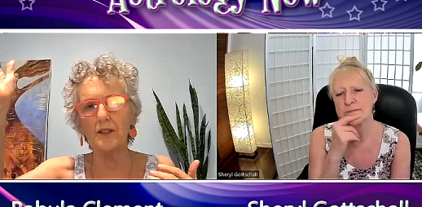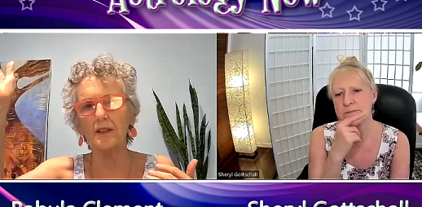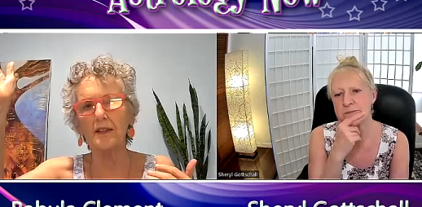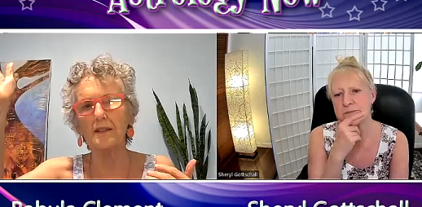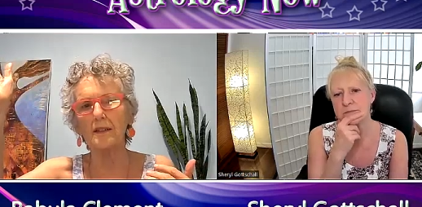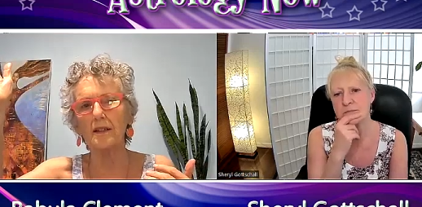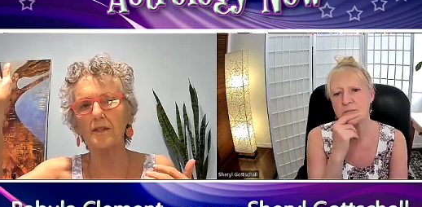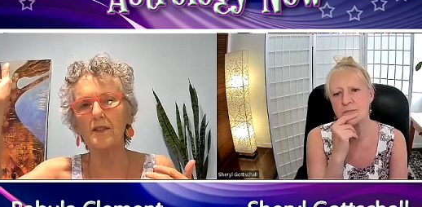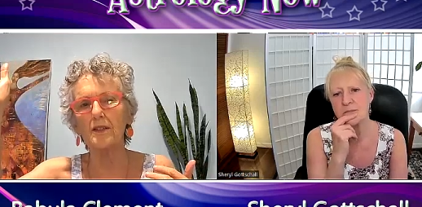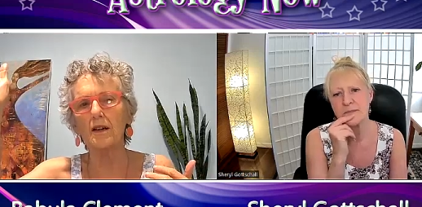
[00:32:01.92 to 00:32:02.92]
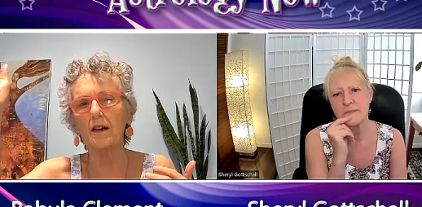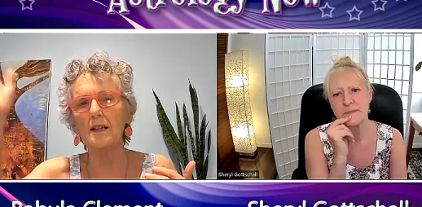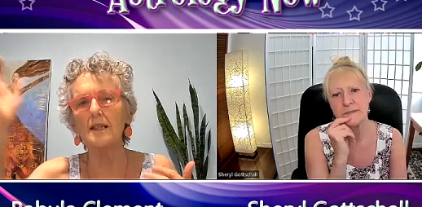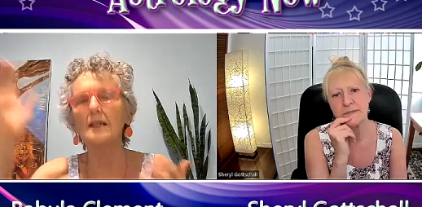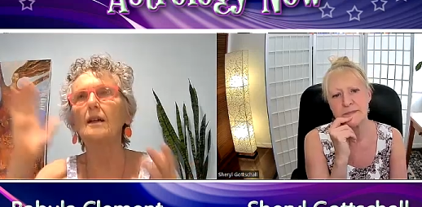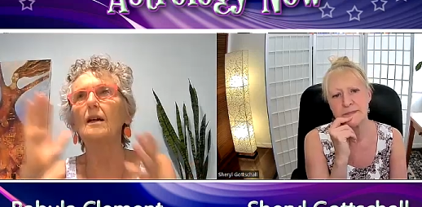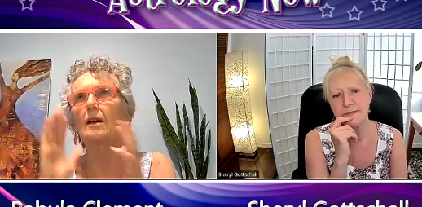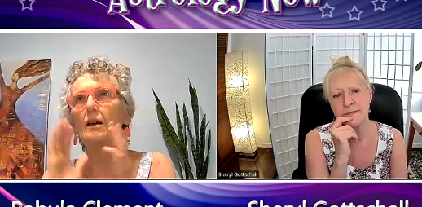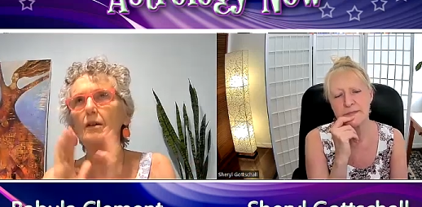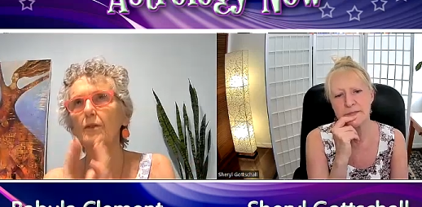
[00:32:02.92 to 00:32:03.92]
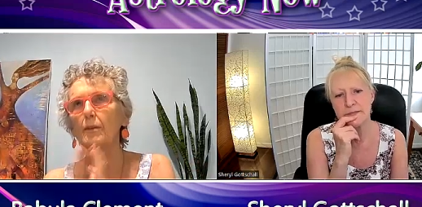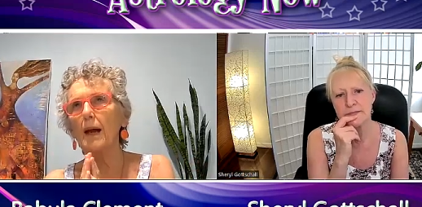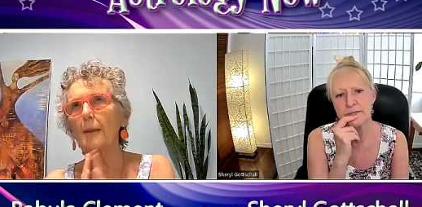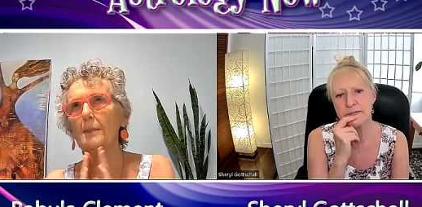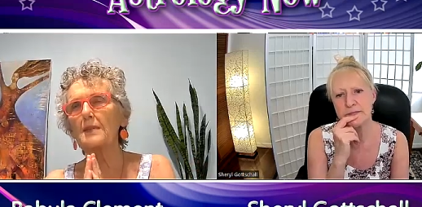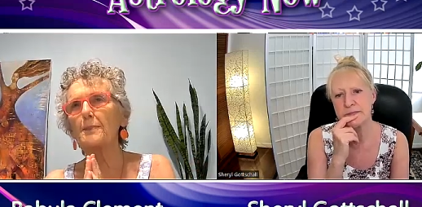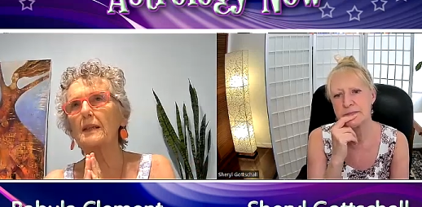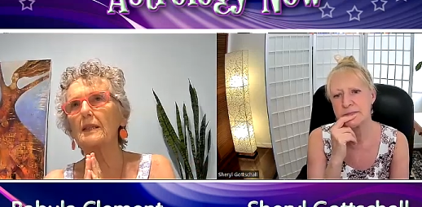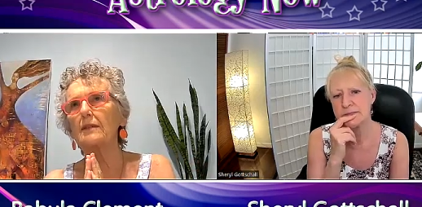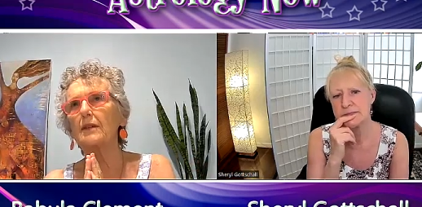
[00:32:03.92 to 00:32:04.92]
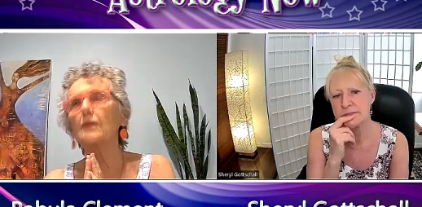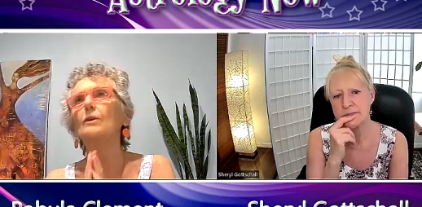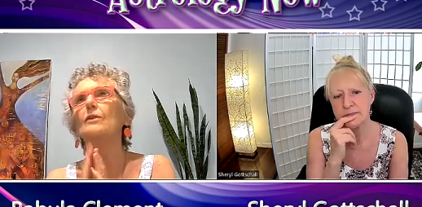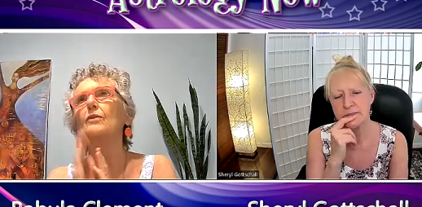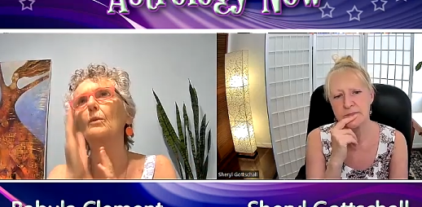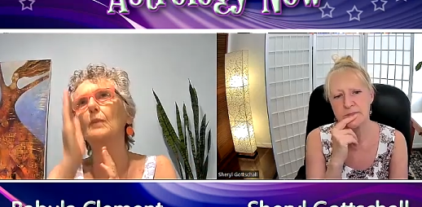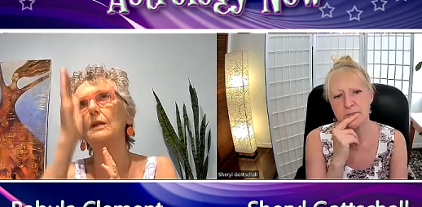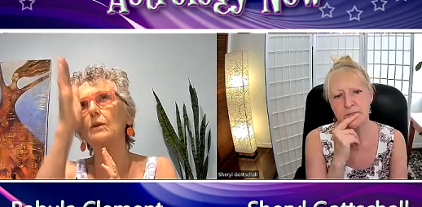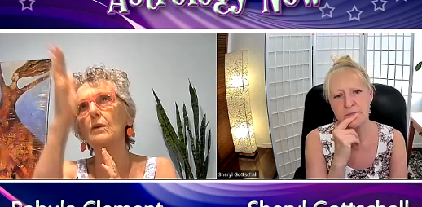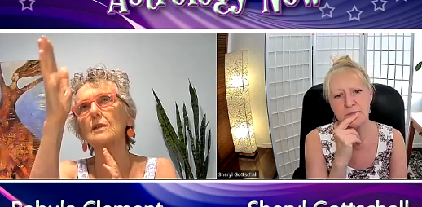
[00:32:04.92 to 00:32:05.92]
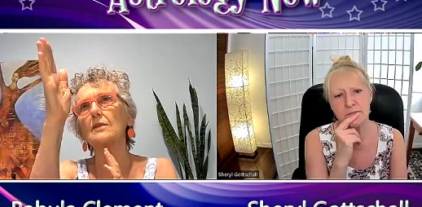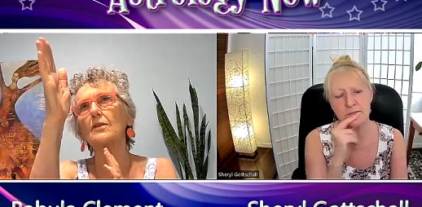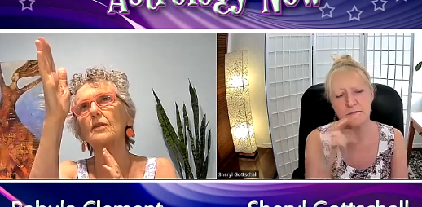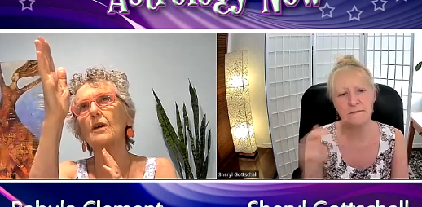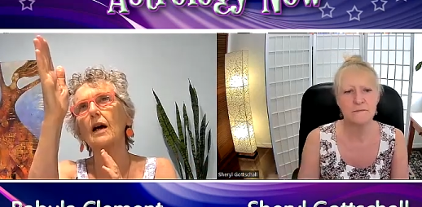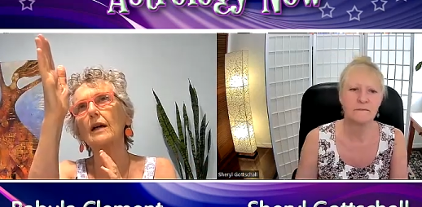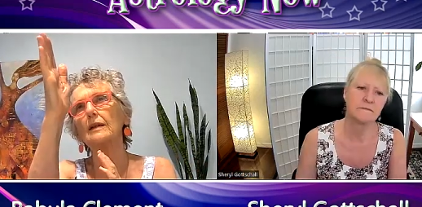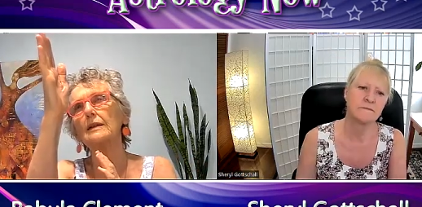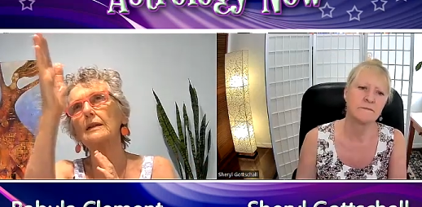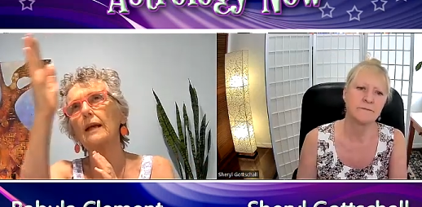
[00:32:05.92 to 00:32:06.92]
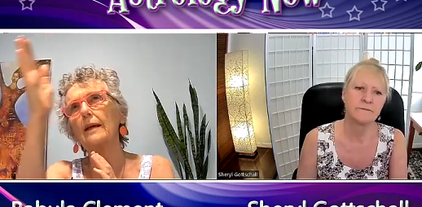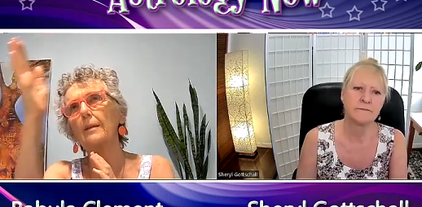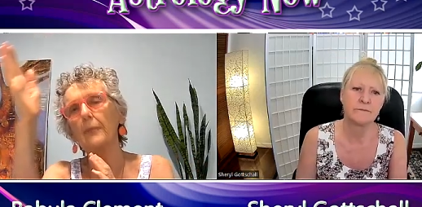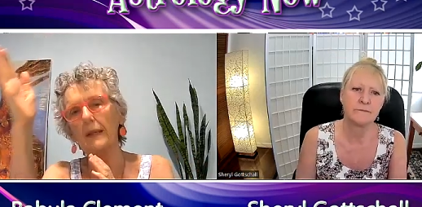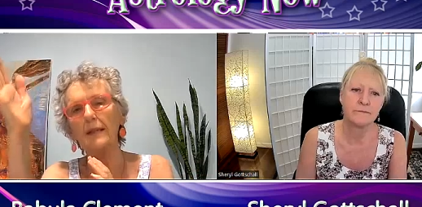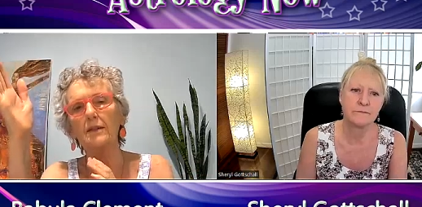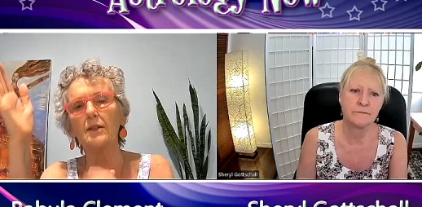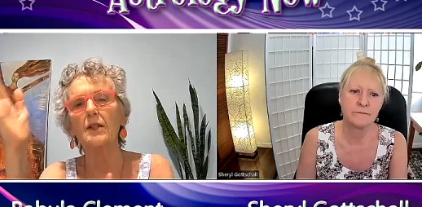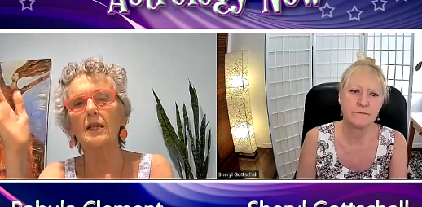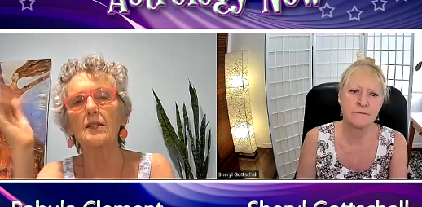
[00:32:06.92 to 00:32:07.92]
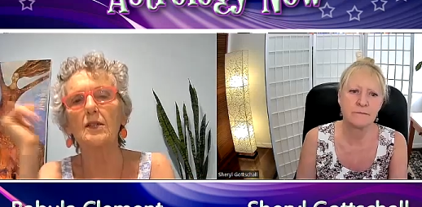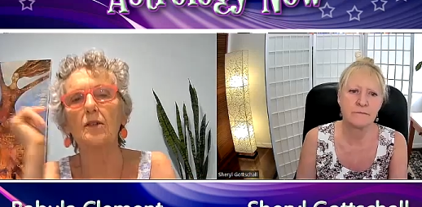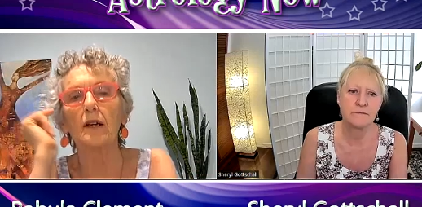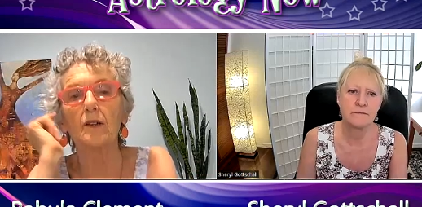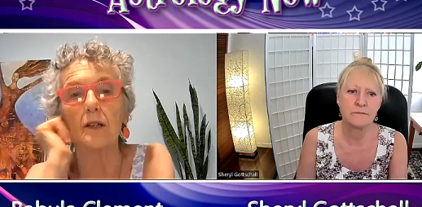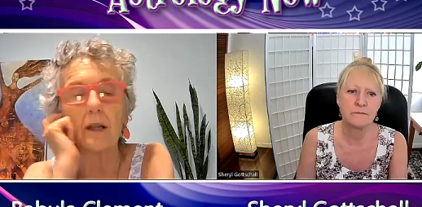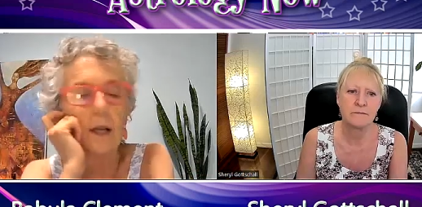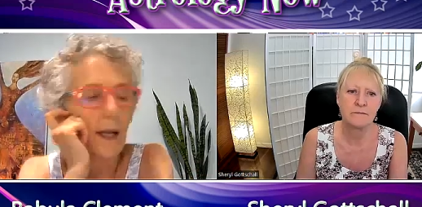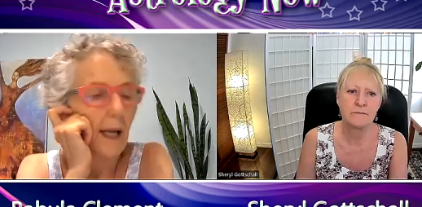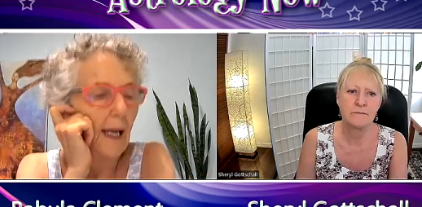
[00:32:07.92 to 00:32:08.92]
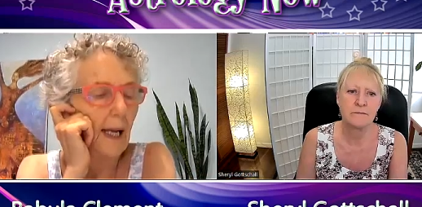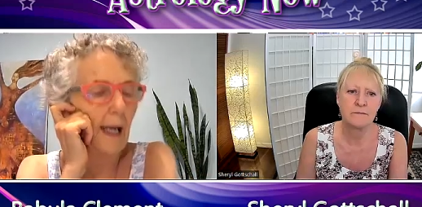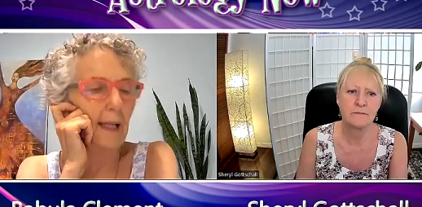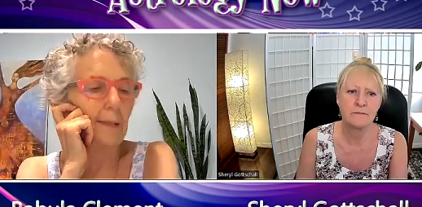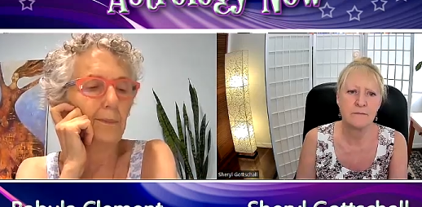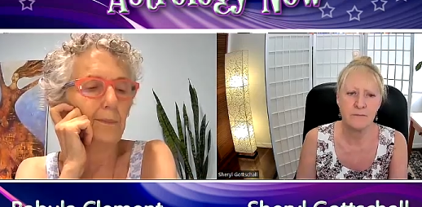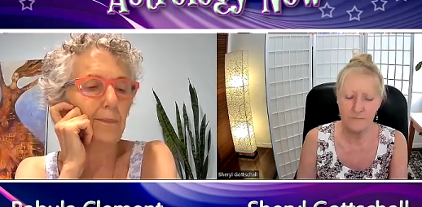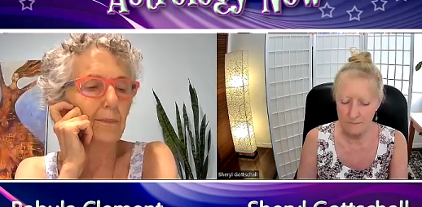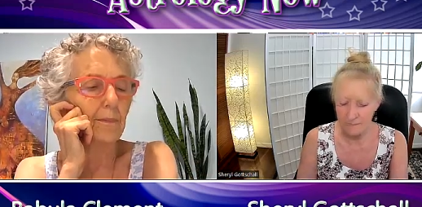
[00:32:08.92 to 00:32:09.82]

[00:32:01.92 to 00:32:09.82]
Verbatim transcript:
Speaker 1: in this in the sky. From our perspective on Earth, when we look at the sky, they appear to change direction. Um,